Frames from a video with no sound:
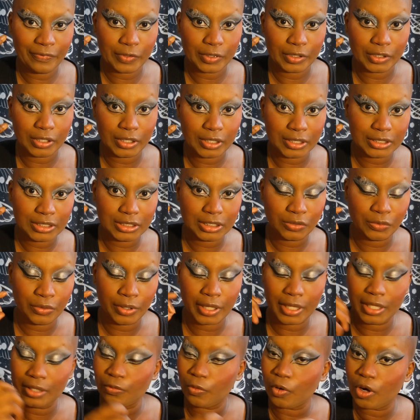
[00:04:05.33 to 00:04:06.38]
first so I
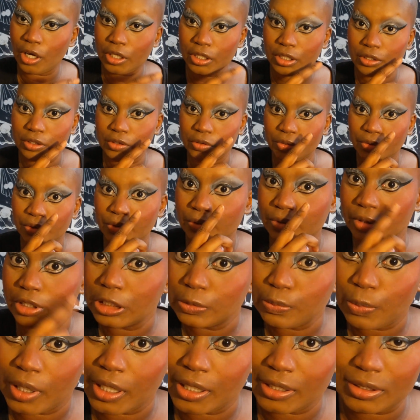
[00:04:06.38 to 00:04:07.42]
can walk you through
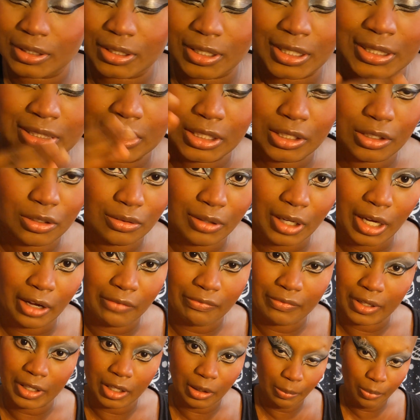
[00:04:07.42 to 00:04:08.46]
this process you
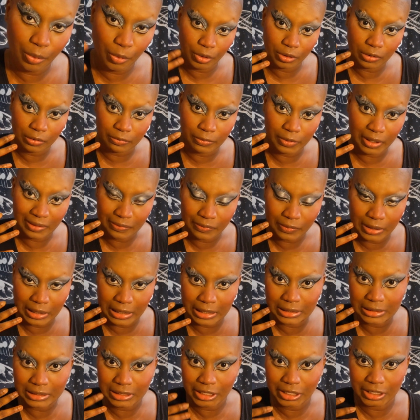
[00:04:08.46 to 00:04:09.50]
have like a point of
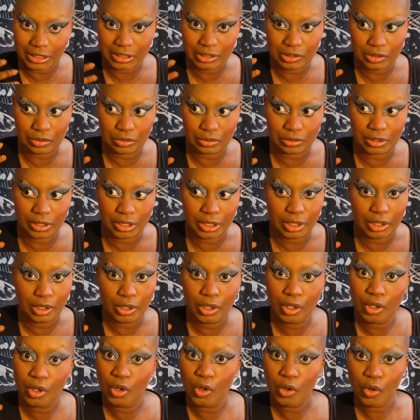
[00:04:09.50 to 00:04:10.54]
reference as to like
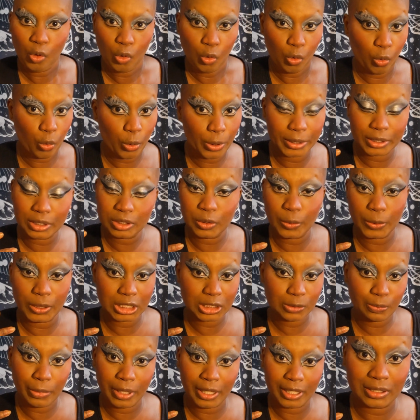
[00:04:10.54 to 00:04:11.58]
what to
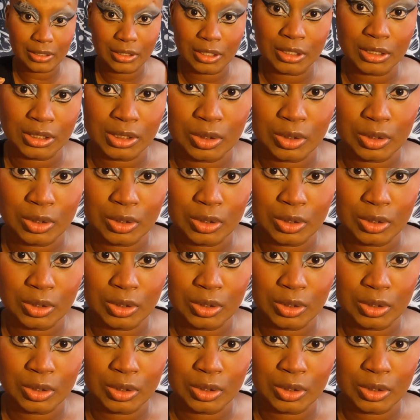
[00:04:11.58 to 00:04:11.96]
expect this